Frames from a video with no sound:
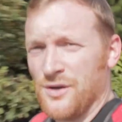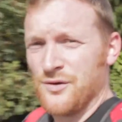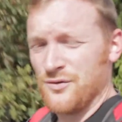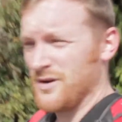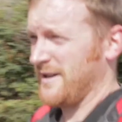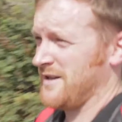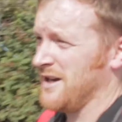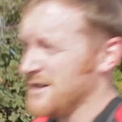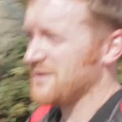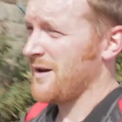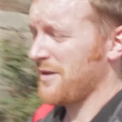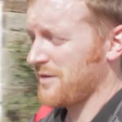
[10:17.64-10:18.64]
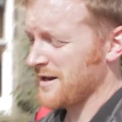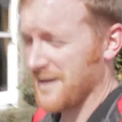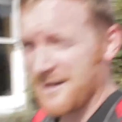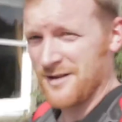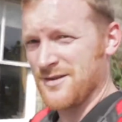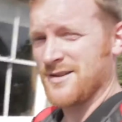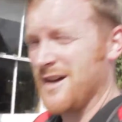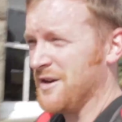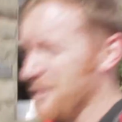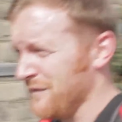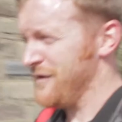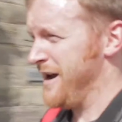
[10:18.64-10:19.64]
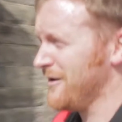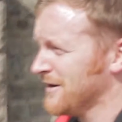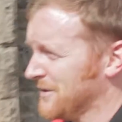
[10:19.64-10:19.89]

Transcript: Right, so I think I'll sign off now.